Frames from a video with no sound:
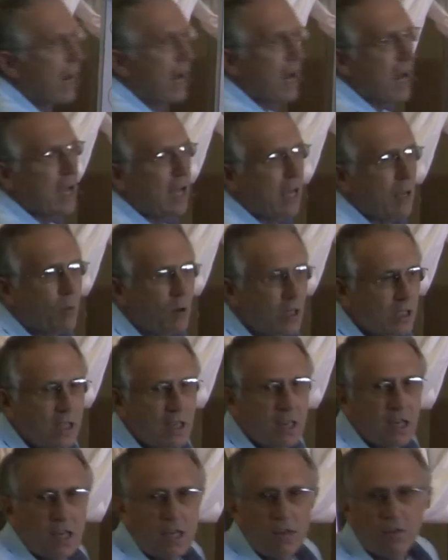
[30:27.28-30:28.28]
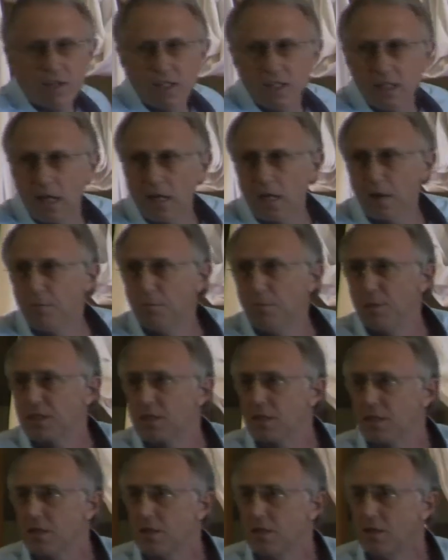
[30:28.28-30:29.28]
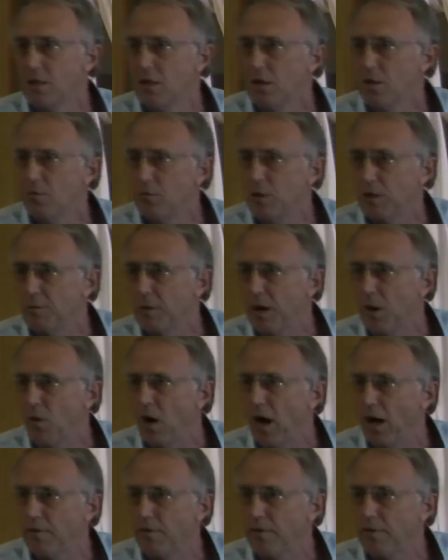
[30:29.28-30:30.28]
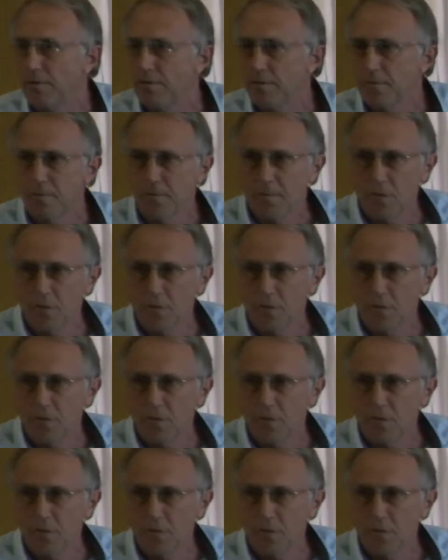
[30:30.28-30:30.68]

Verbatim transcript: And I was in the give and take business with my wife.